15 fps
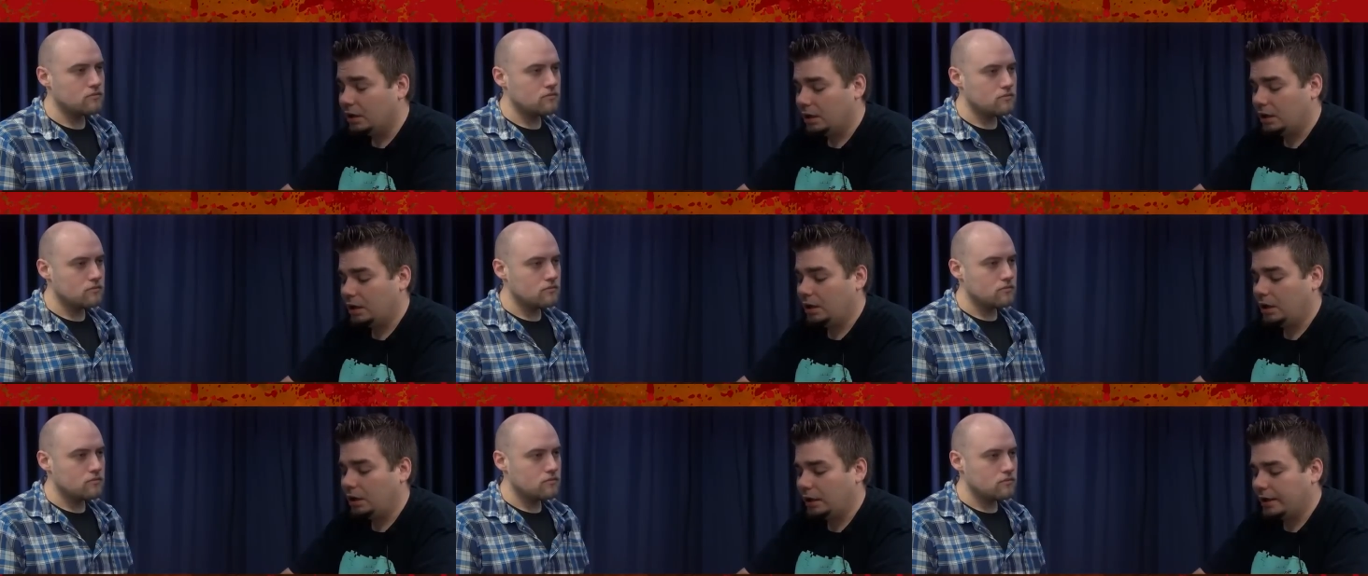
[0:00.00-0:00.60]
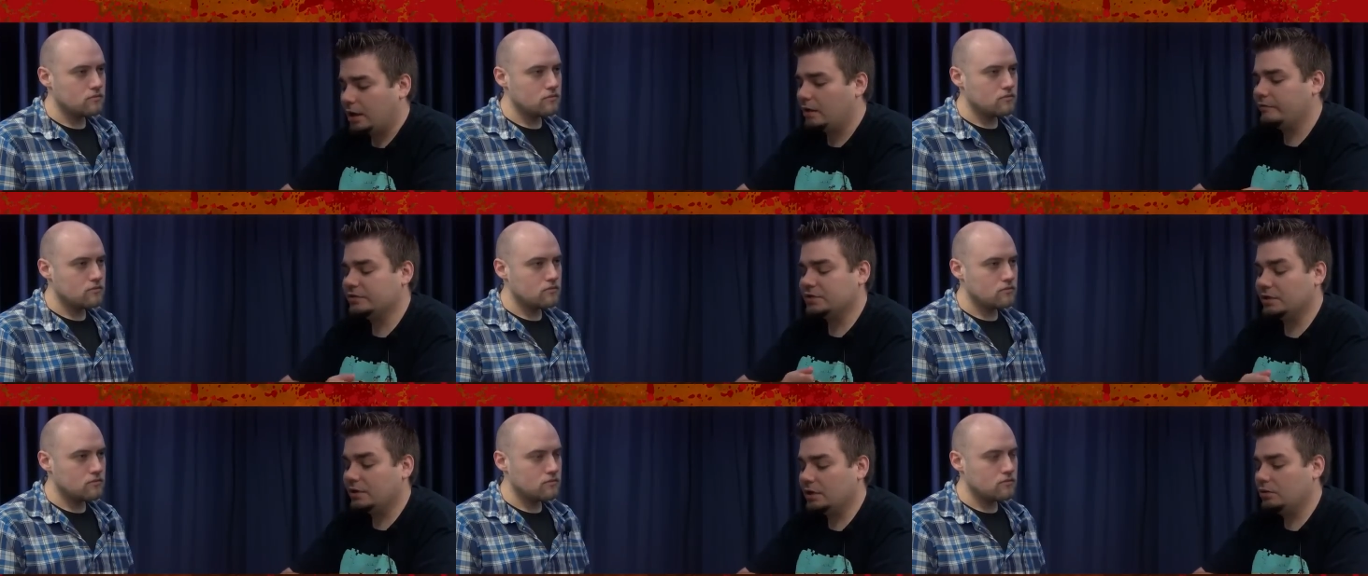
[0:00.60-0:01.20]
Speaker 1: Uh, like
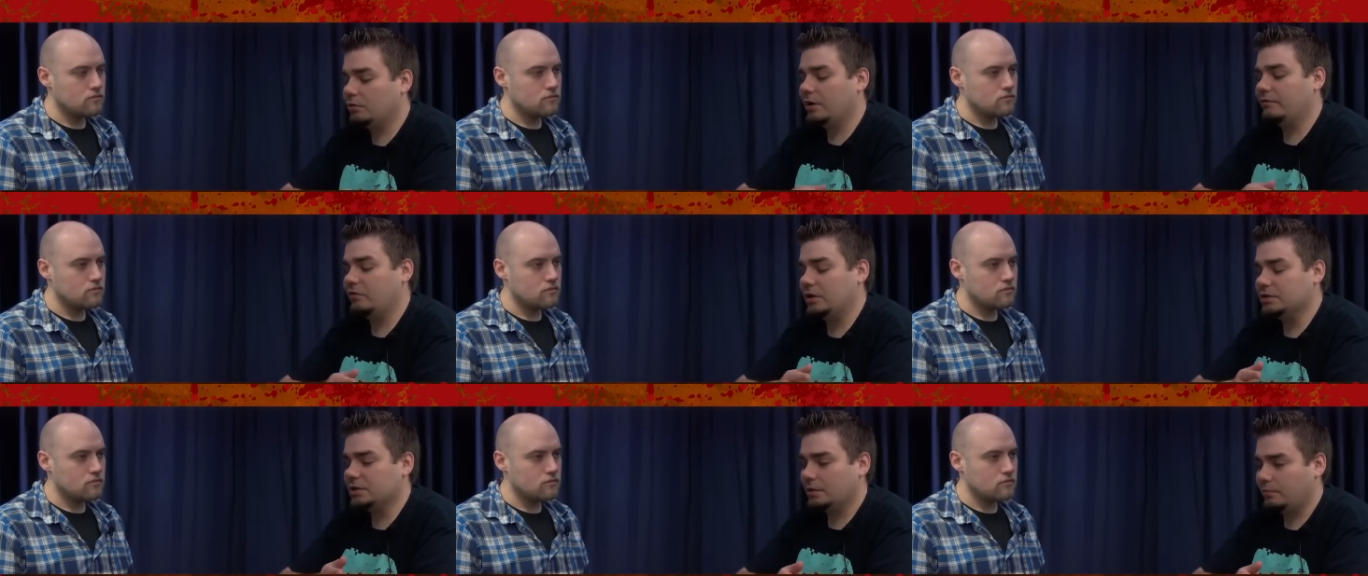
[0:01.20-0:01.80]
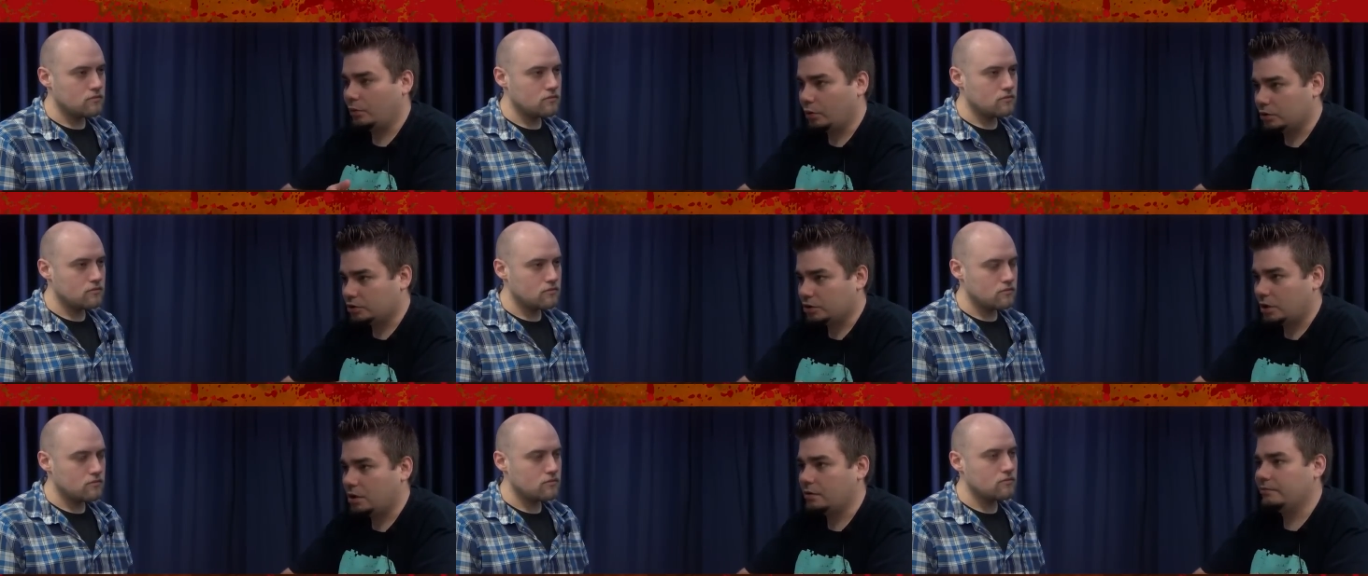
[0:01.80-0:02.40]
obviously they do have things like
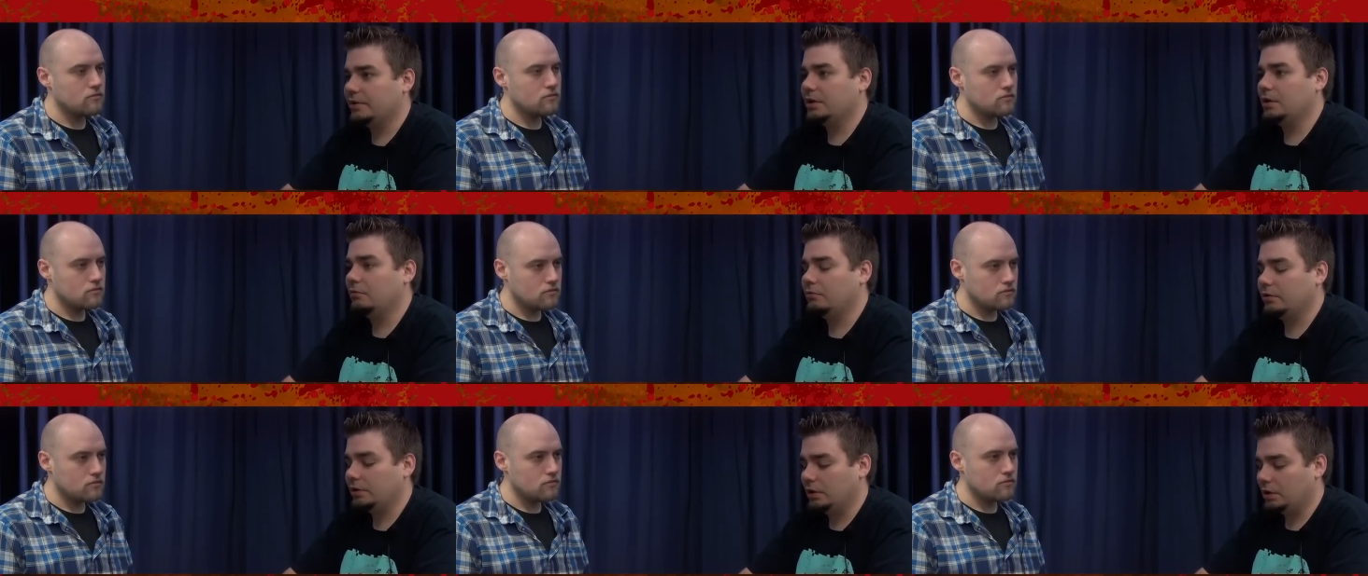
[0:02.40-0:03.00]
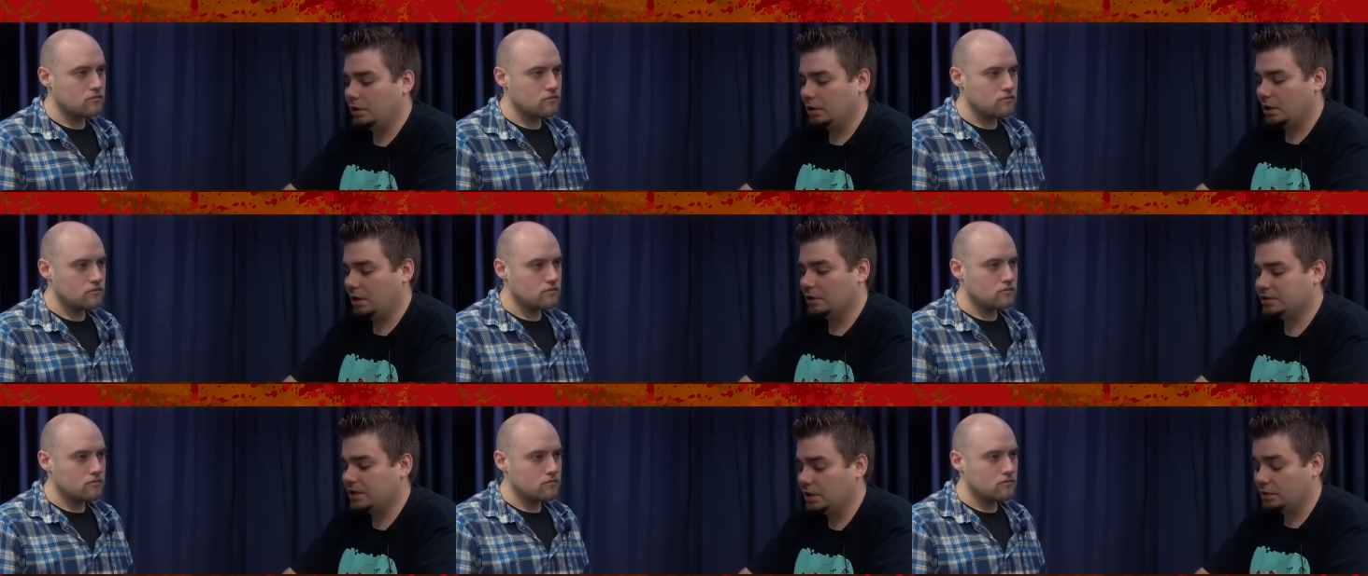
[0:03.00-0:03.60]
Boris Charm that can really
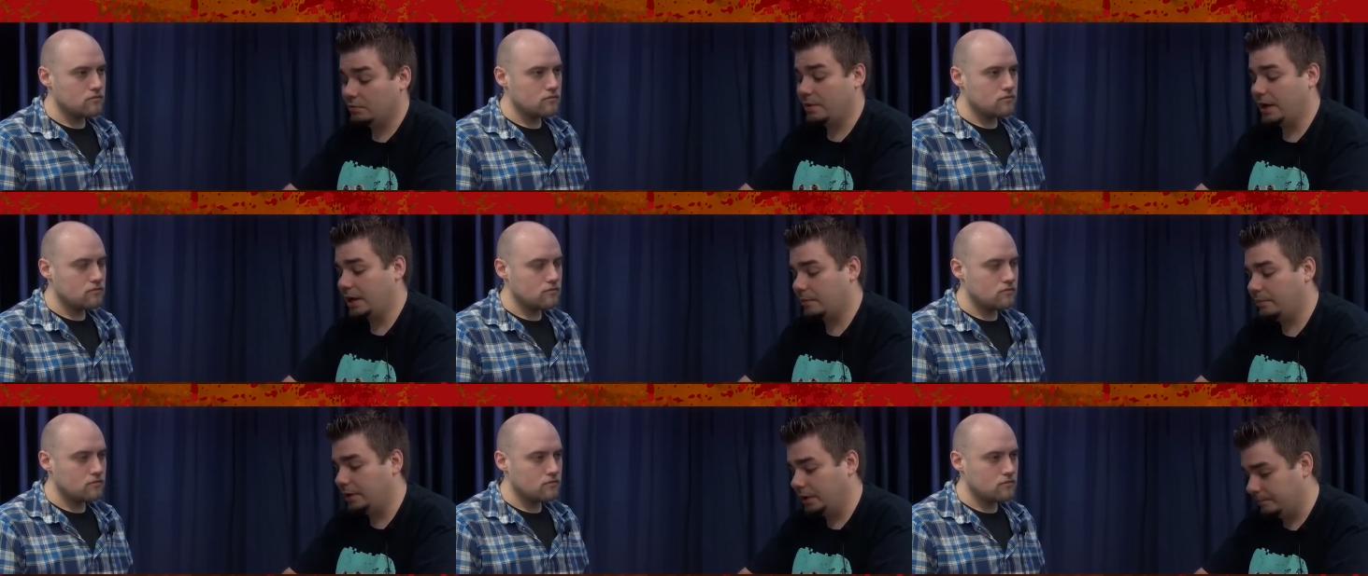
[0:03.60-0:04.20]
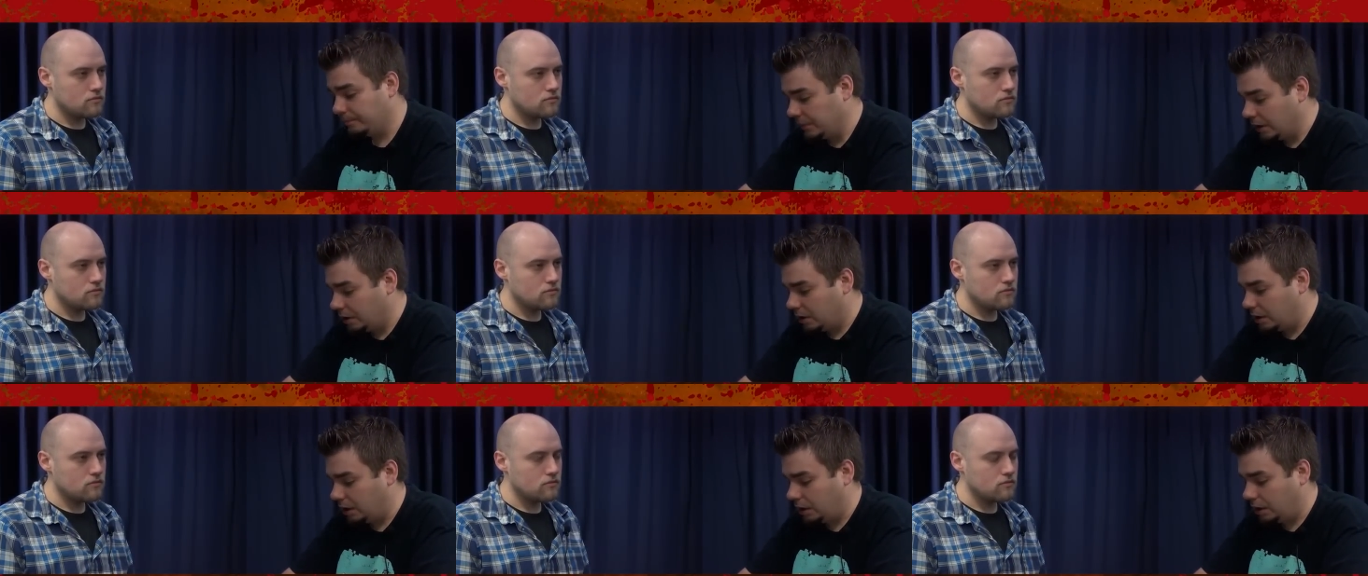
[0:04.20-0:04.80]
uh, set you back. But
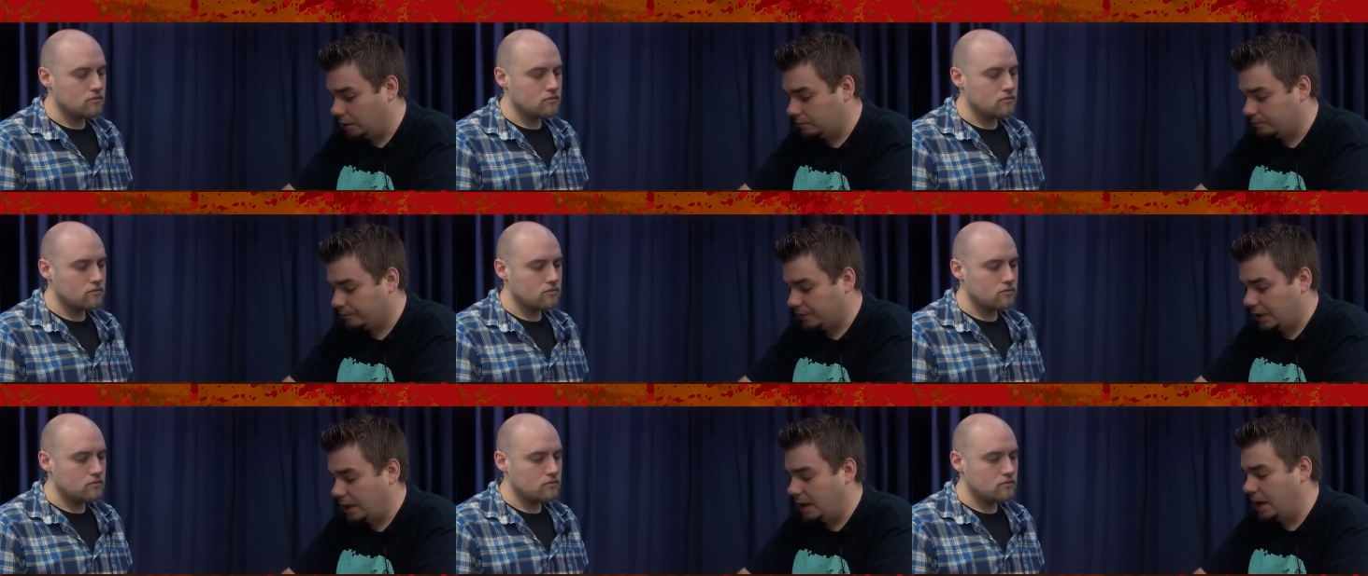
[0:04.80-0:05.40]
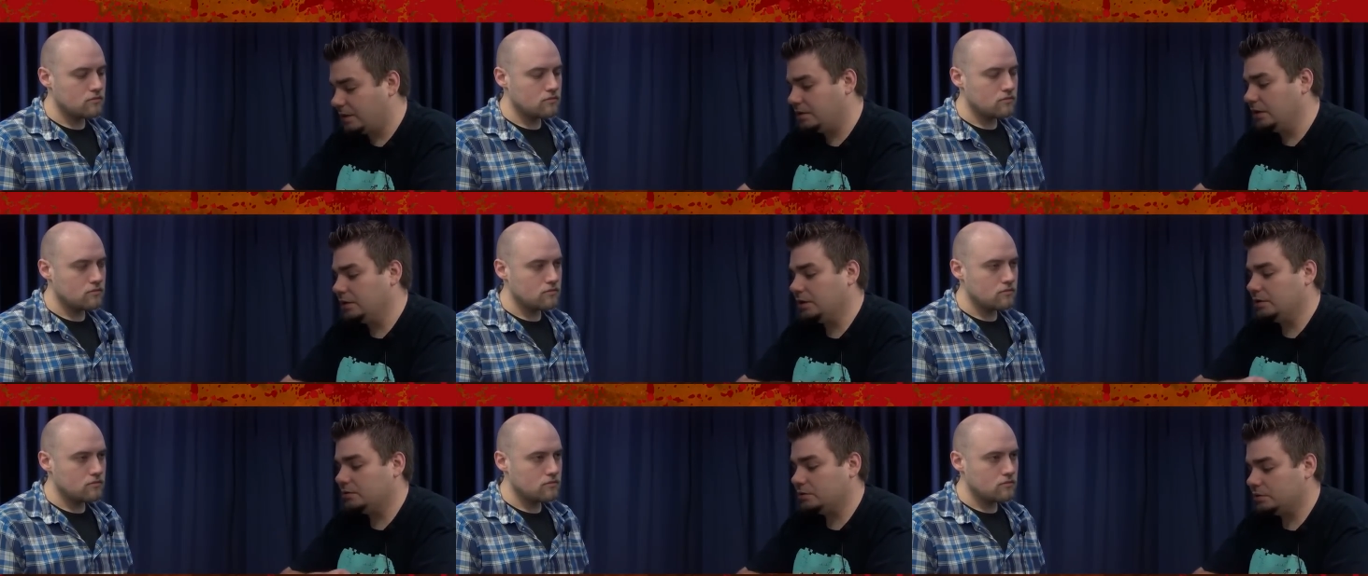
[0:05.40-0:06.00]
um, I, I
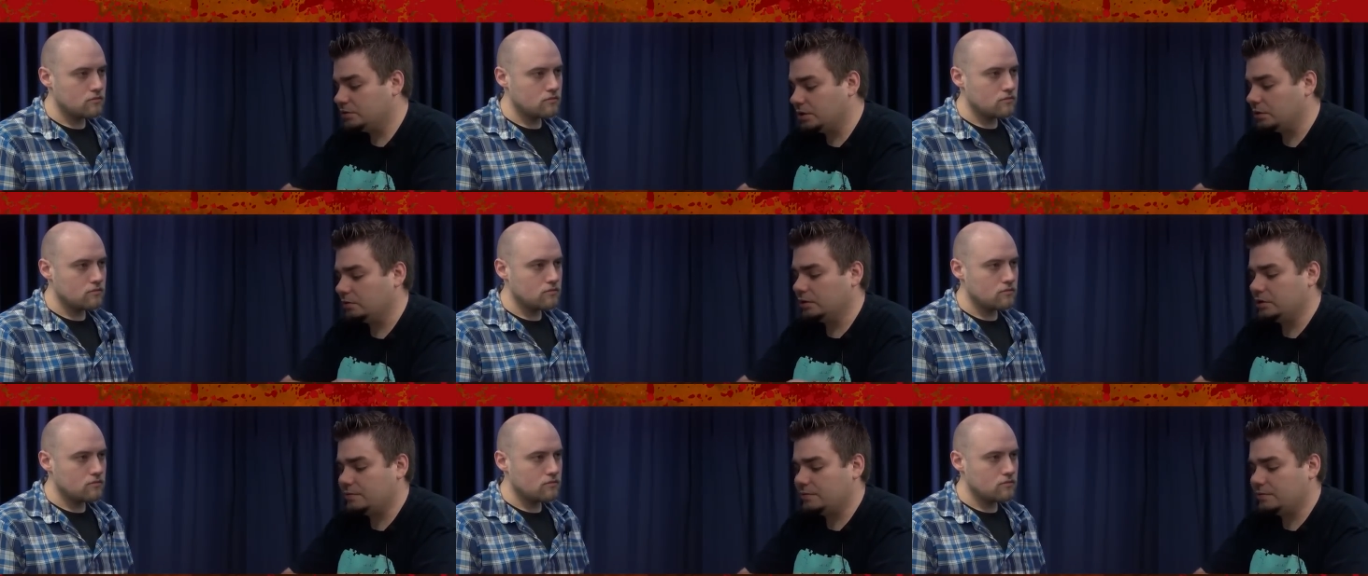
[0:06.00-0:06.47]
think that generally